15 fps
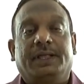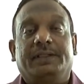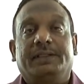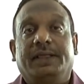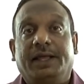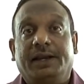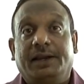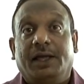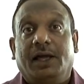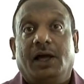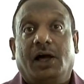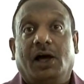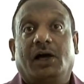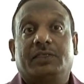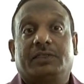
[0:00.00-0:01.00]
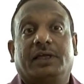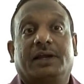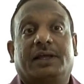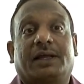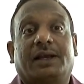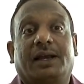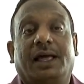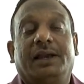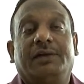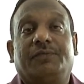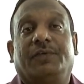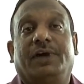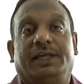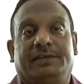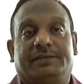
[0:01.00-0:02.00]
Then author
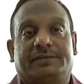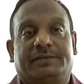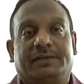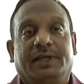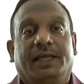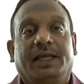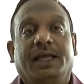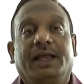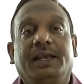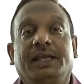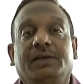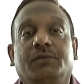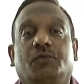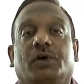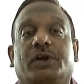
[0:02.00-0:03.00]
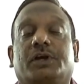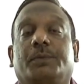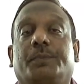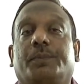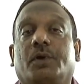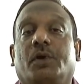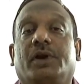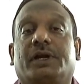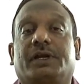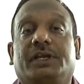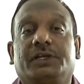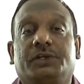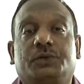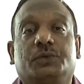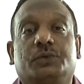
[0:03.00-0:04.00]
clarifies any work product
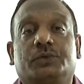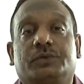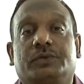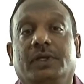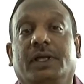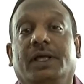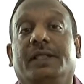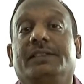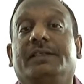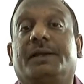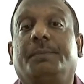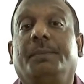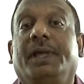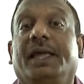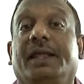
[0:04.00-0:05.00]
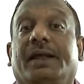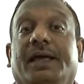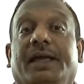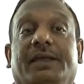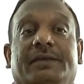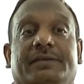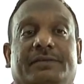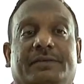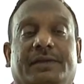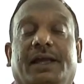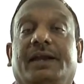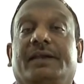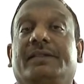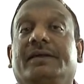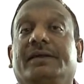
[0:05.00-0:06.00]
issues that may arise
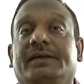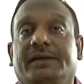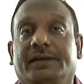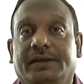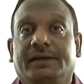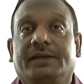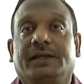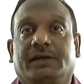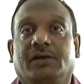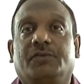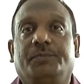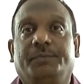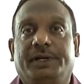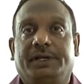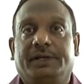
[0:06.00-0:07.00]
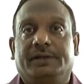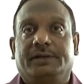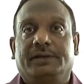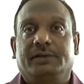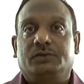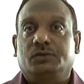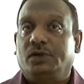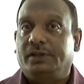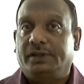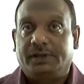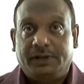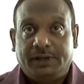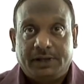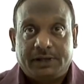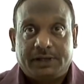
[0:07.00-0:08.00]
at the kickoff meeting. So, in
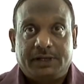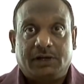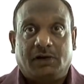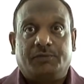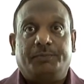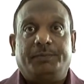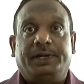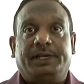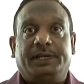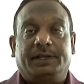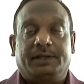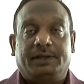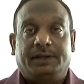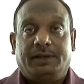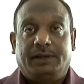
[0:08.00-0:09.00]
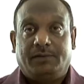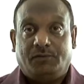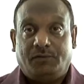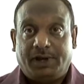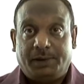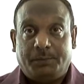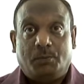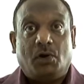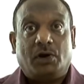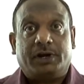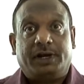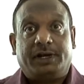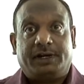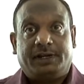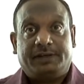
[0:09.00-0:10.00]
the kickoff meeting, when
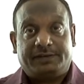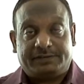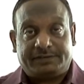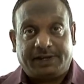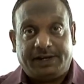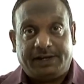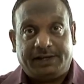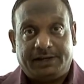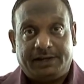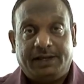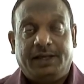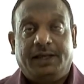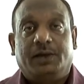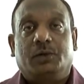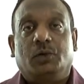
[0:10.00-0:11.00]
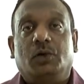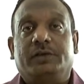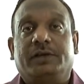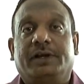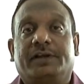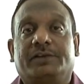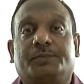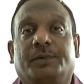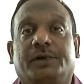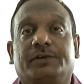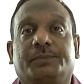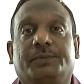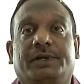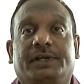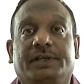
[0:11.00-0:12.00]
moderator is assigning roles and
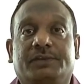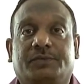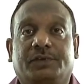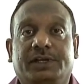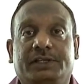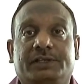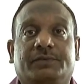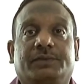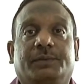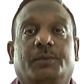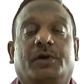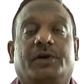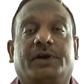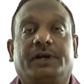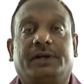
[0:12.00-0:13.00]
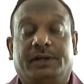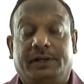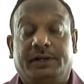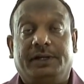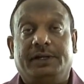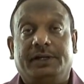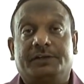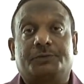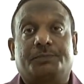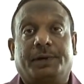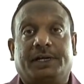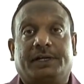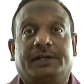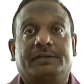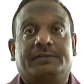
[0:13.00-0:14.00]
responsibilities for each of the moderate
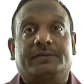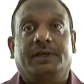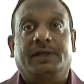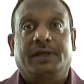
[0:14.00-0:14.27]
inspectors,